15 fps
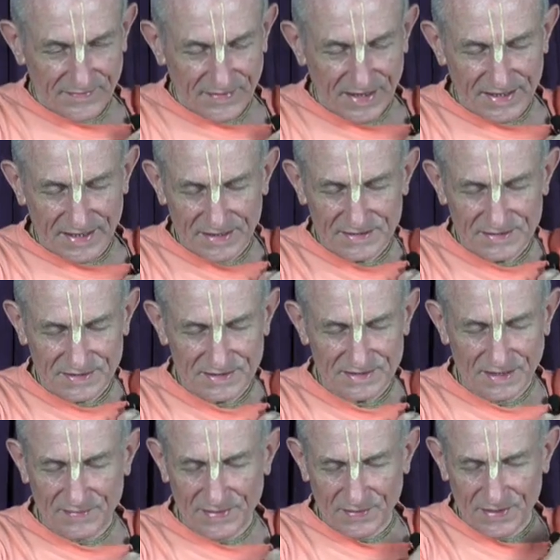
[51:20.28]
finding
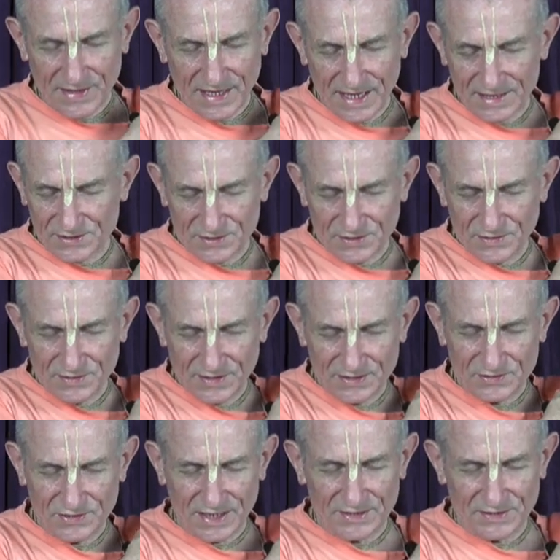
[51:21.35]
something we like to do
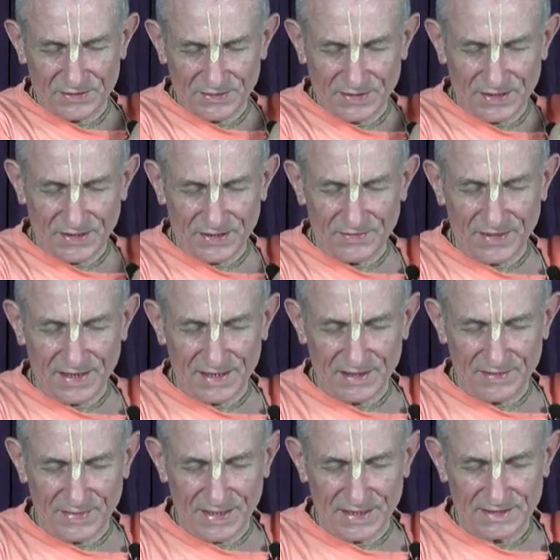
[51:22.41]
and try to do it on a
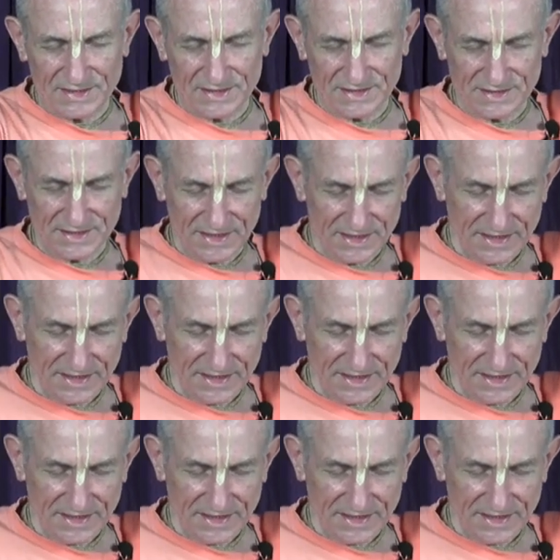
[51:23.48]
regular basis.